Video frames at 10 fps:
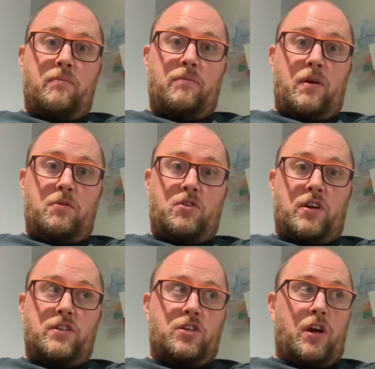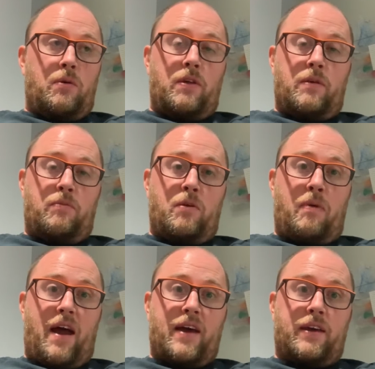Maybe try to show you the
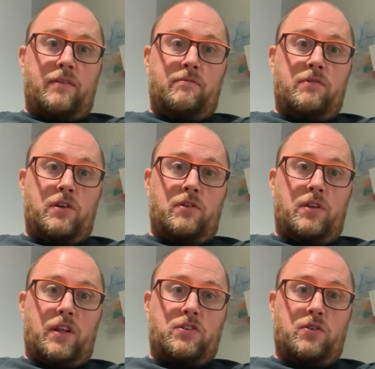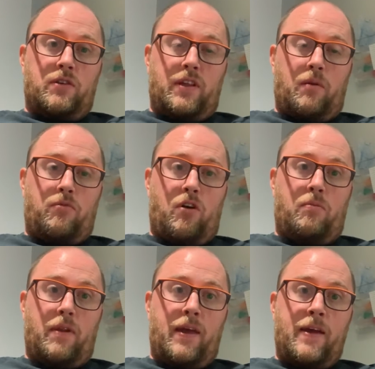bag and all that sort of thing
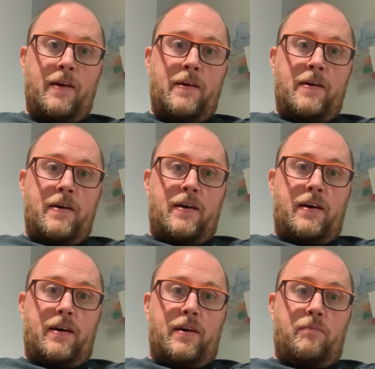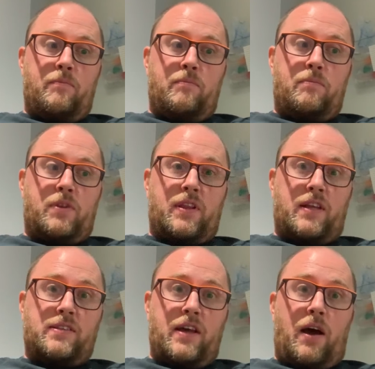properly. But
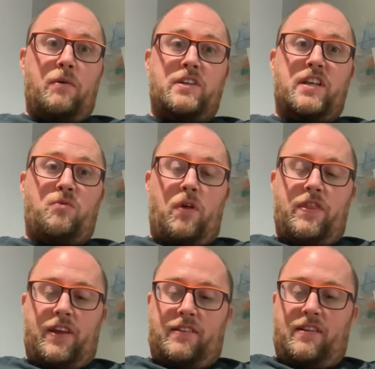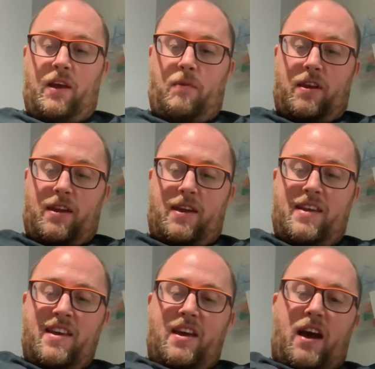that's it. Oh, I did have one thing today when
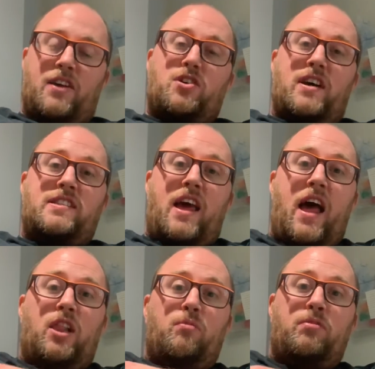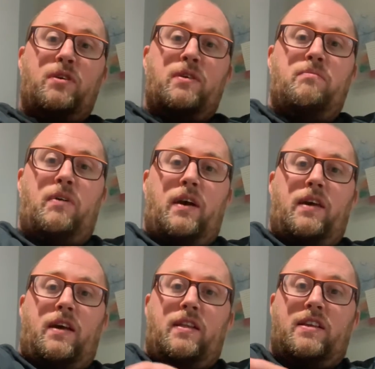I tried to help by
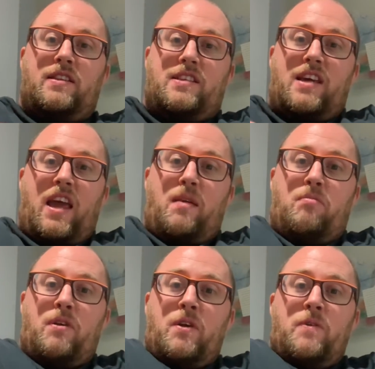the tape.